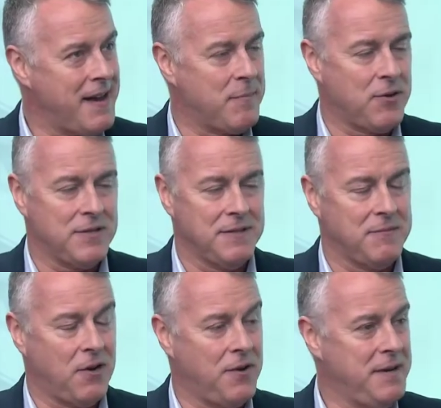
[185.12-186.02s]
And a
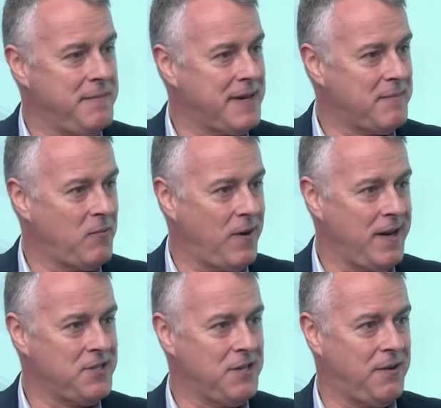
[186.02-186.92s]
person earning minimum
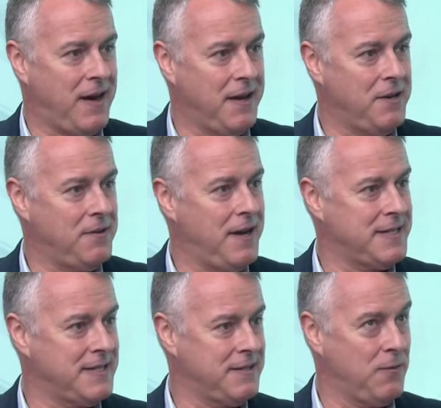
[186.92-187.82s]
wage in Ohio
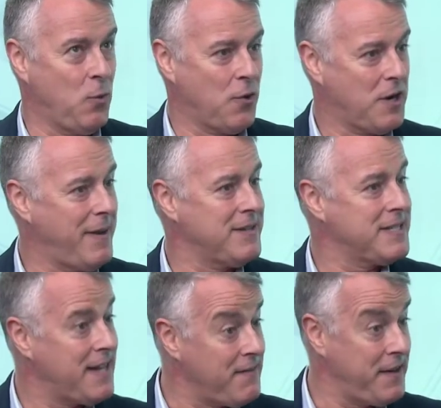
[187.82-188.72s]
has to work about
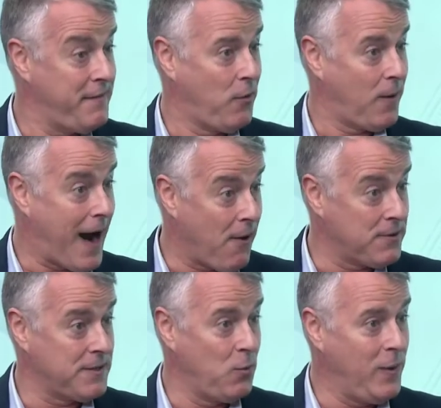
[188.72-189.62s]
74
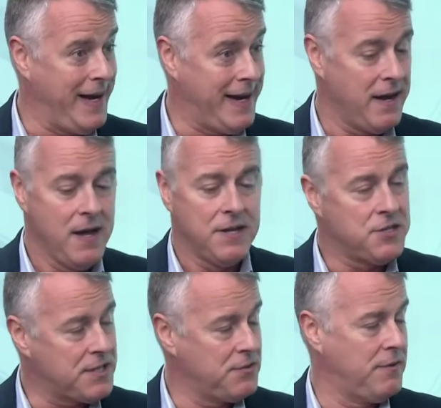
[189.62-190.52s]
hours a week
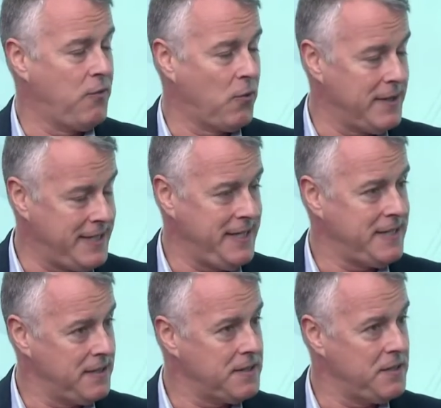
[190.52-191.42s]
just to afford a
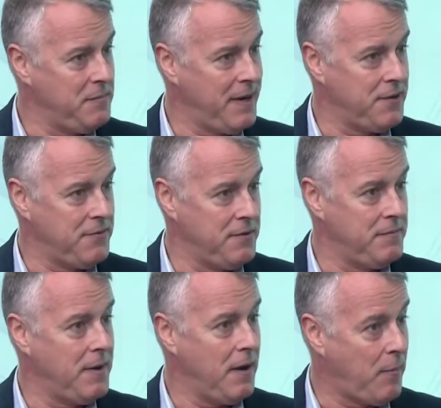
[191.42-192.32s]
decent two
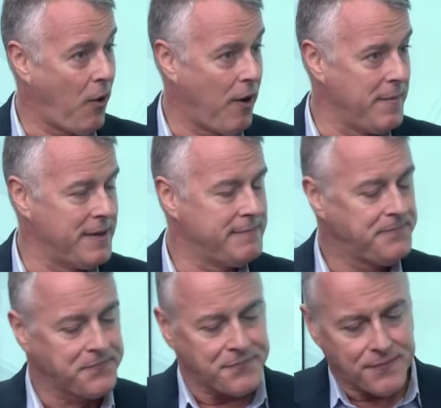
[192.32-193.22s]
bedroom apartment.
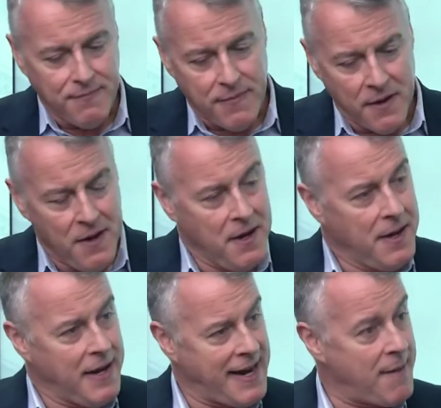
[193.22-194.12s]

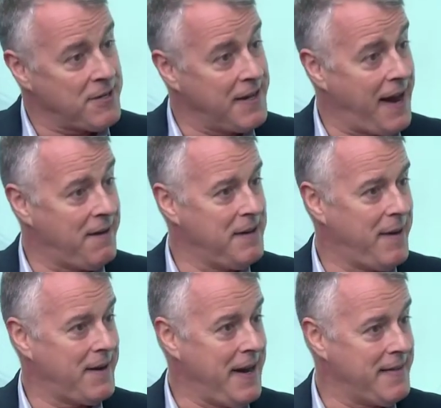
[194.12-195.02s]
In Hamilton County,
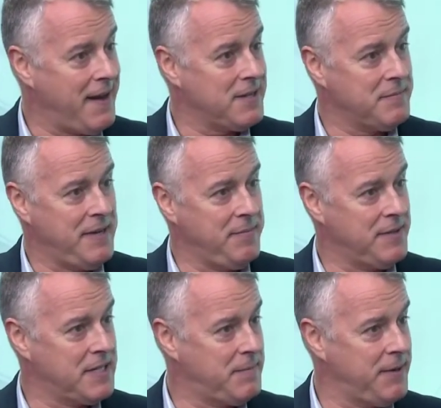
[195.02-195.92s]
about 8,000
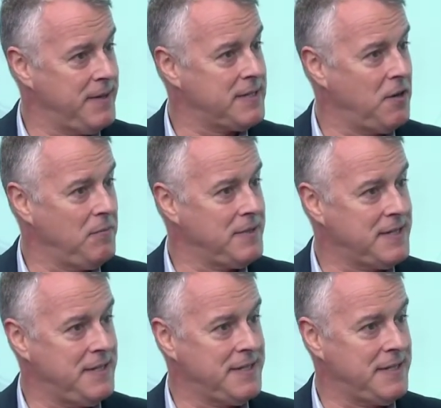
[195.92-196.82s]
people experience
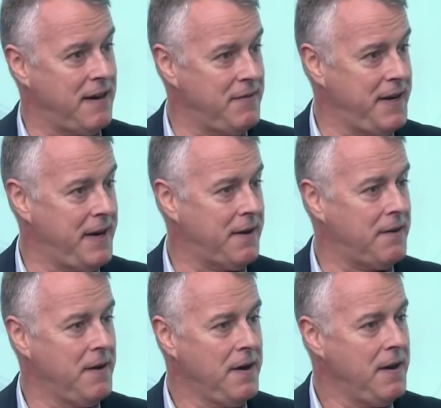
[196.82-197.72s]
homelessness every
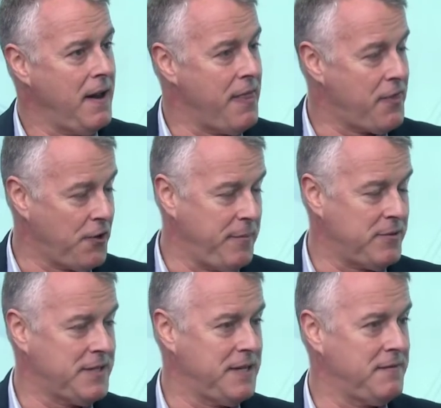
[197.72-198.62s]
year, and
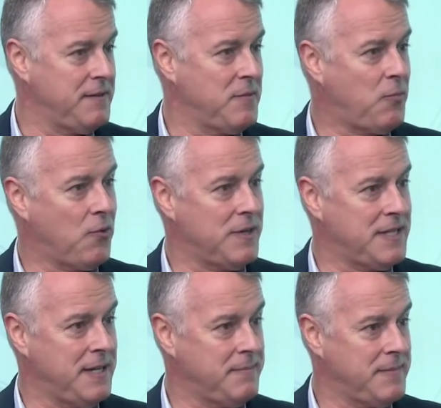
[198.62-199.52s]
30% of them report
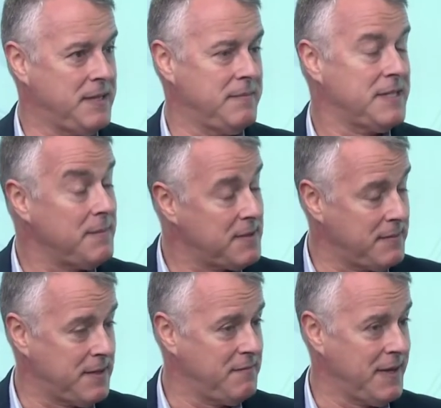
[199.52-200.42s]
some, some
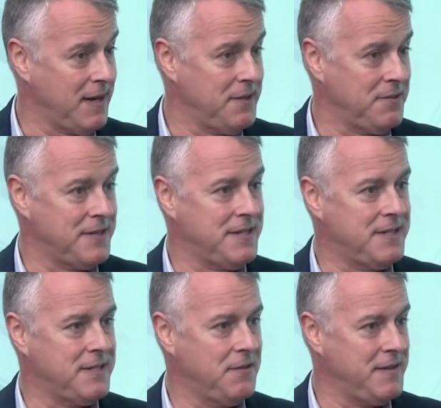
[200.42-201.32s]
symptoms of mental illness.
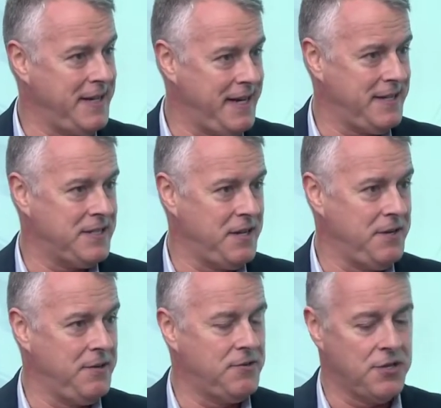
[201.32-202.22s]
So the need is
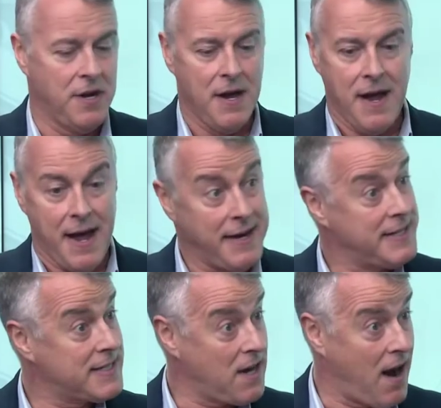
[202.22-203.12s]
huge and
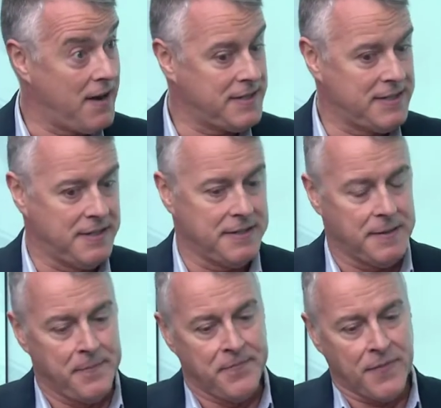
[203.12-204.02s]
it's
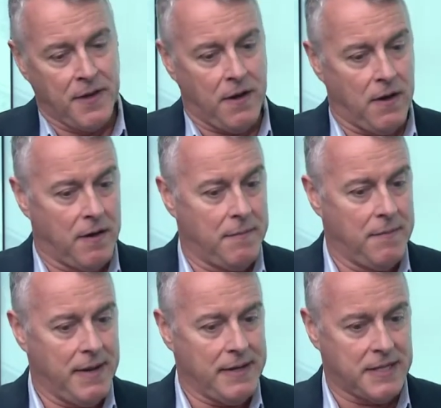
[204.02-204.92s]
constant.
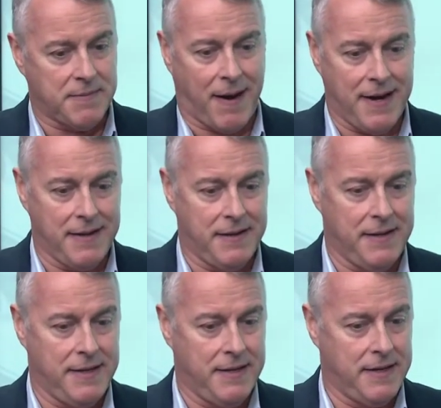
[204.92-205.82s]
Um, despite
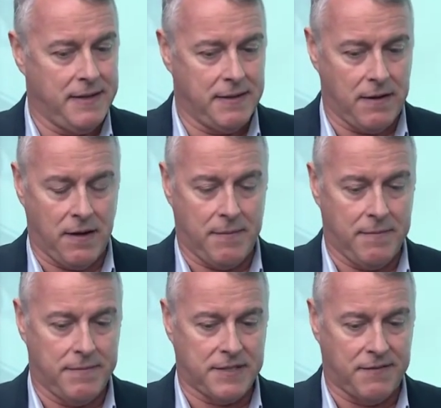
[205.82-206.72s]
the
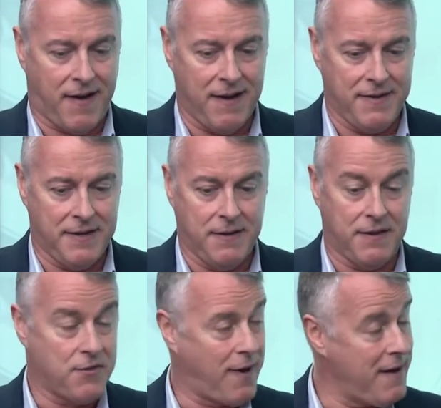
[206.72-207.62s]
um, surviving,
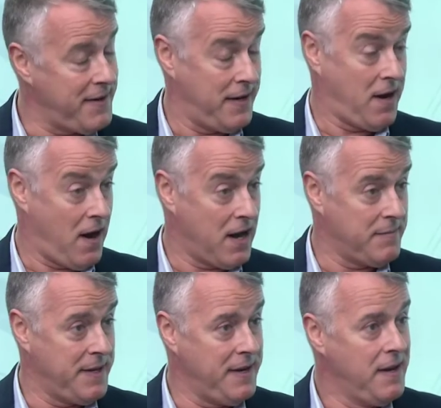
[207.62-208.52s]
the thriving
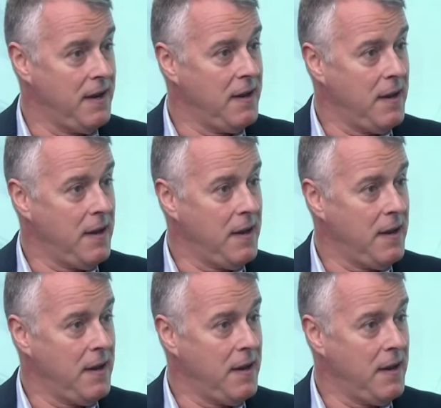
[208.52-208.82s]
economy,